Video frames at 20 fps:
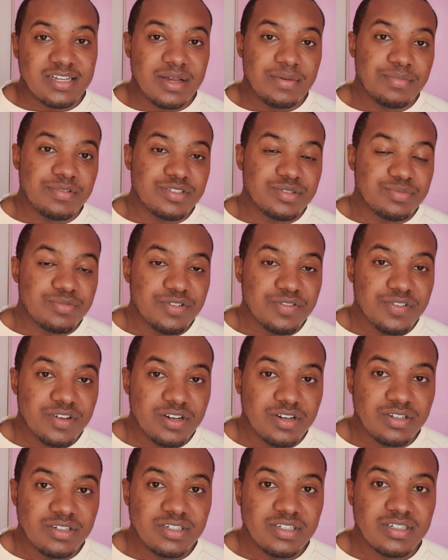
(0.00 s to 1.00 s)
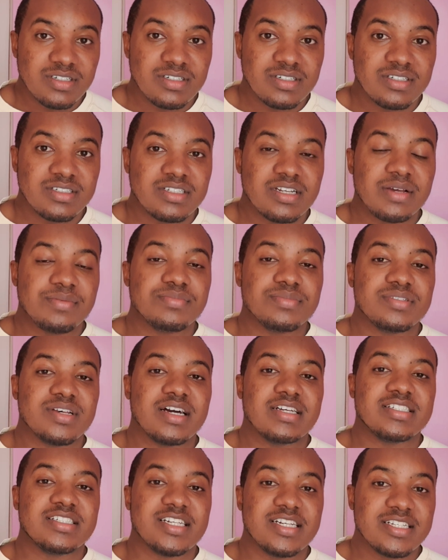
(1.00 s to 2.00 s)
is moving on, times
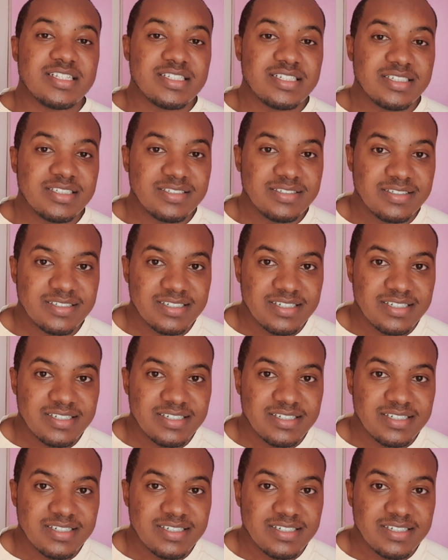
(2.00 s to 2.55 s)
are changing,